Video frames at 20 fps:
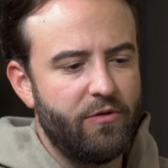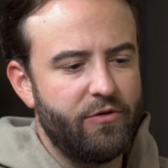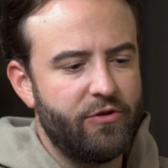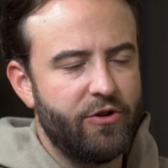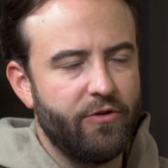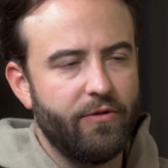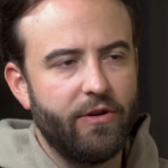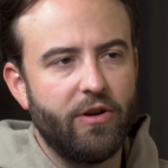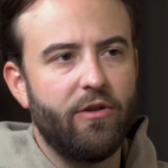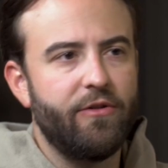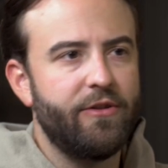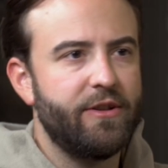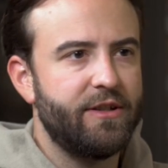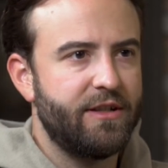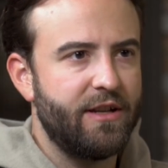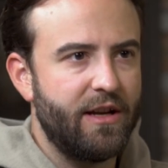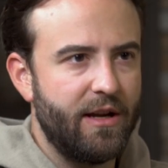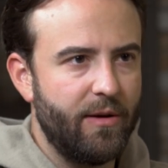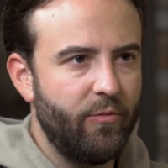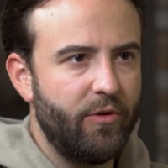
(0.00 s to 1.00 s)
During all this
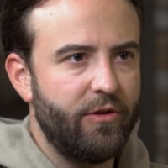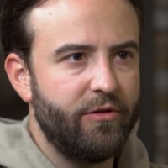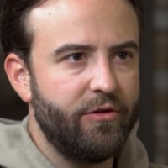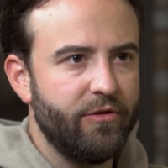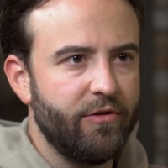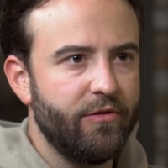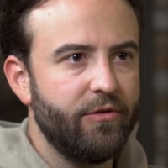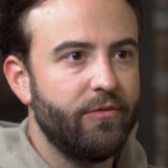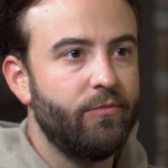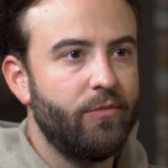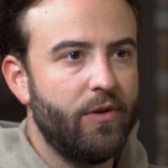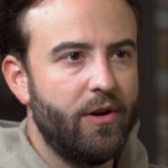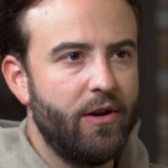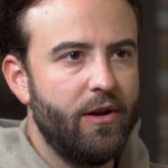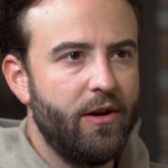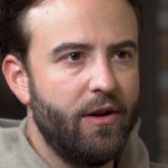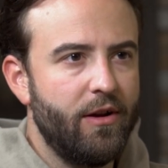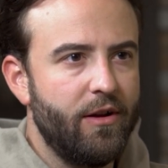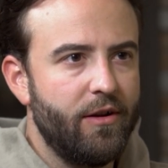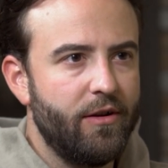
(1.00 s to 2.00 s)
time while you're
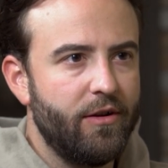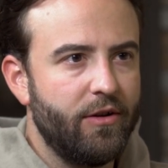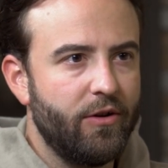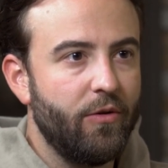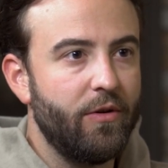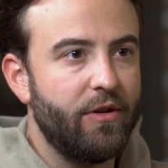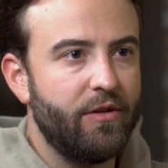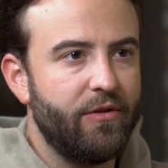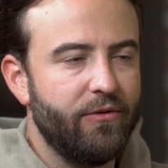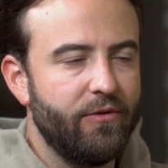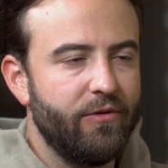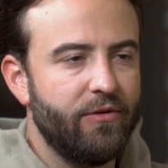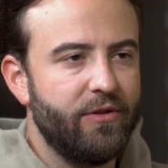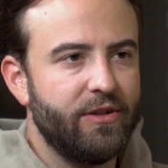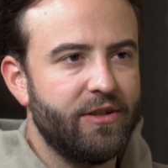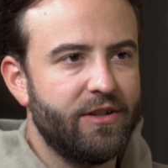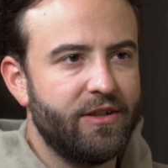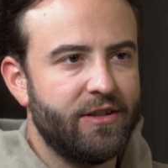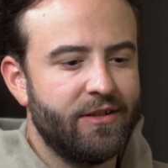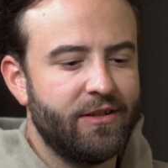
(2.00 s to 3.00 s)
going through
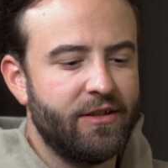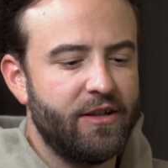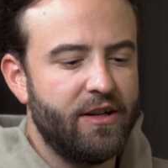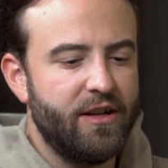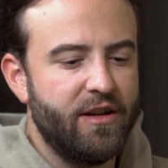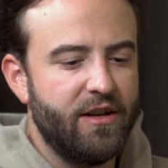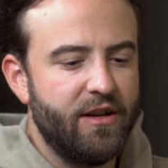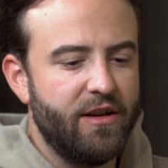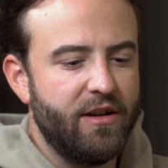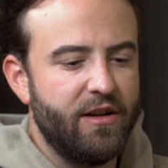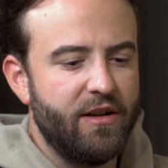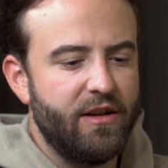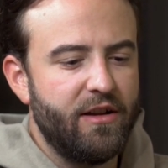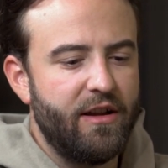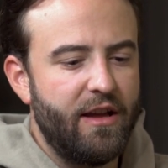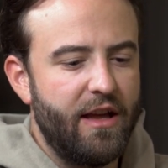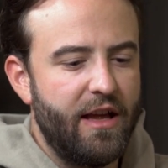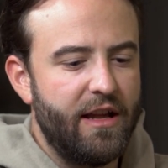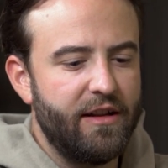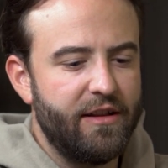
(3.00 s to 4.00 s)
this
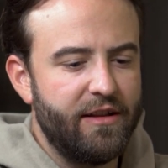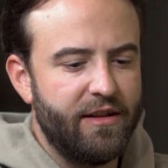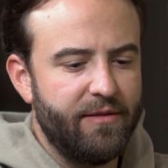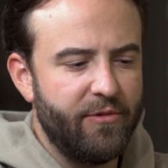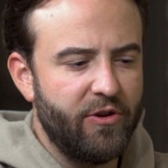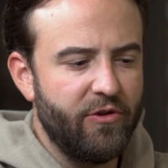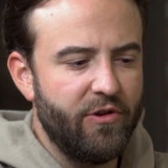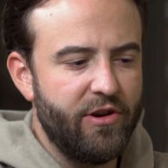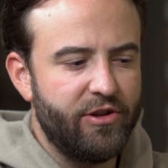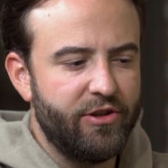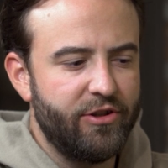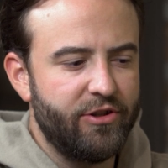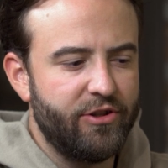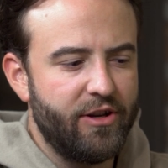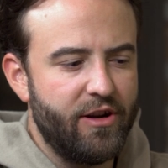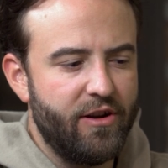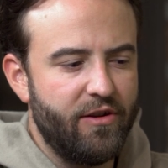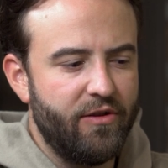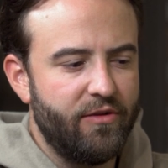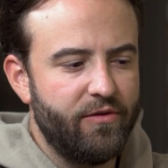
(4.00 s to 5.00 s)
and in the immigration
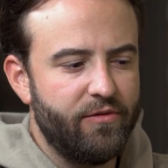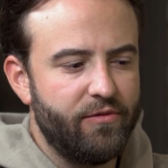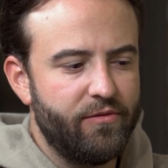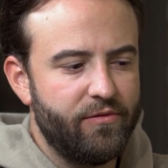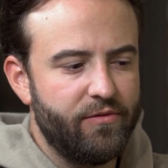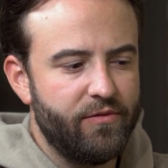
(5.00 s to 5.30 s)
jail,